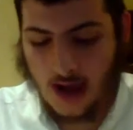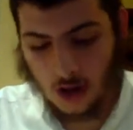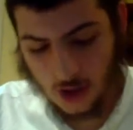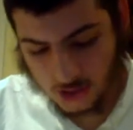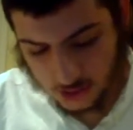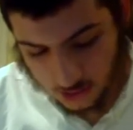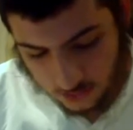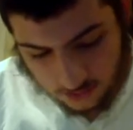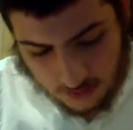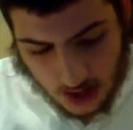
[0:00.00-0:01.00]
And
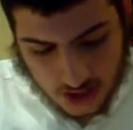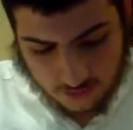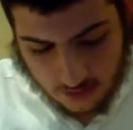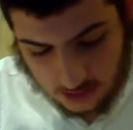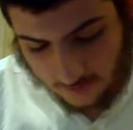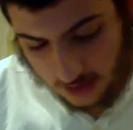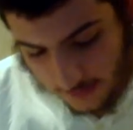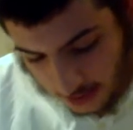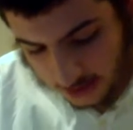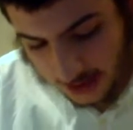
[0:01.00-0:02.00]
also, David
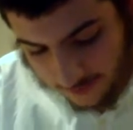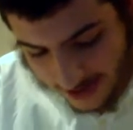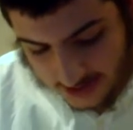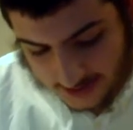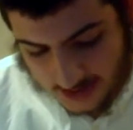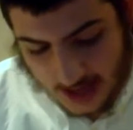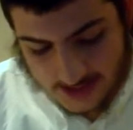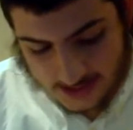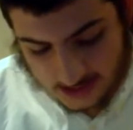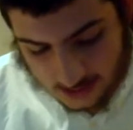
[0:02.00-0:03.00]
HaMelech again
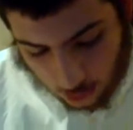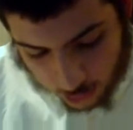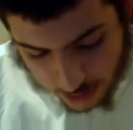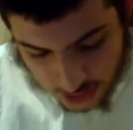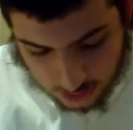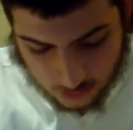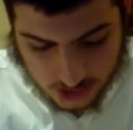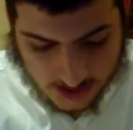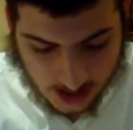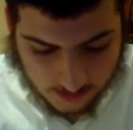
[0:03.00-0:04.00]
recognizes his own mission,
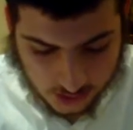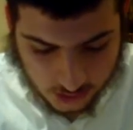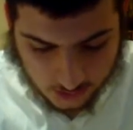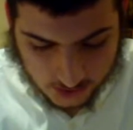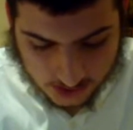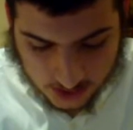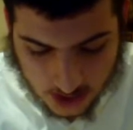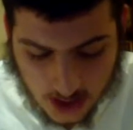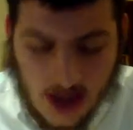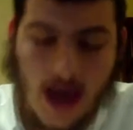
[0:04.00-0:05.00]
which is to help the
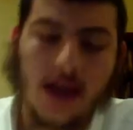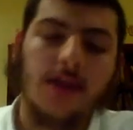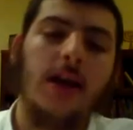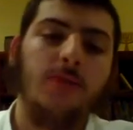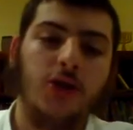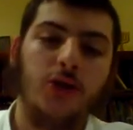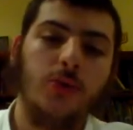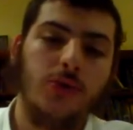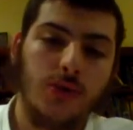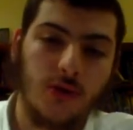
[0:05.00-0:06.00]

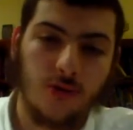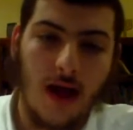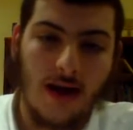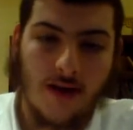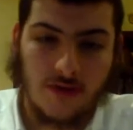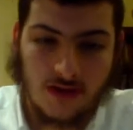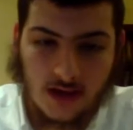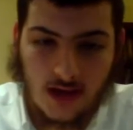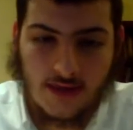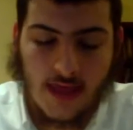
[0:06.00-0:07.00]
Jews throughout
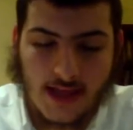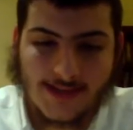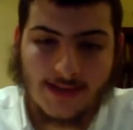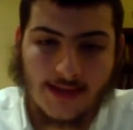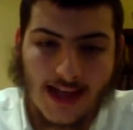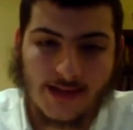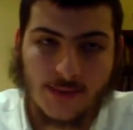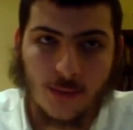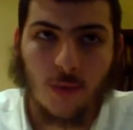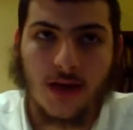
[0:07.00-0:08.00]
everything. And
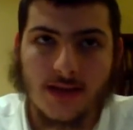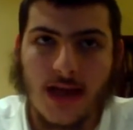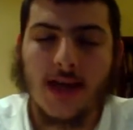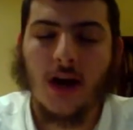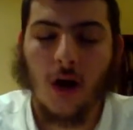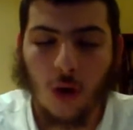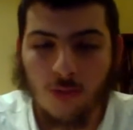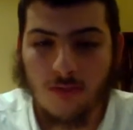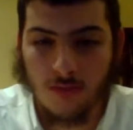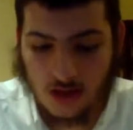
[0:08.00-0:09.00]
that's what we can take in our
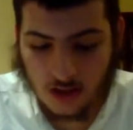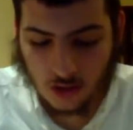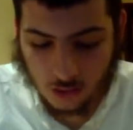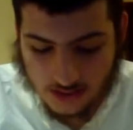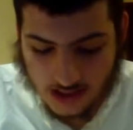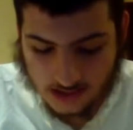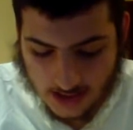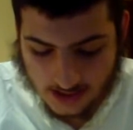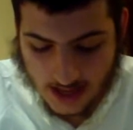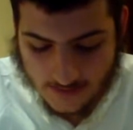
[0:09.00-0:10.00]
own
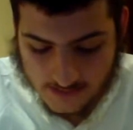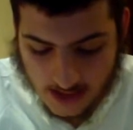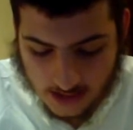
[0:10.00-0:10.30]
day-to-day lives.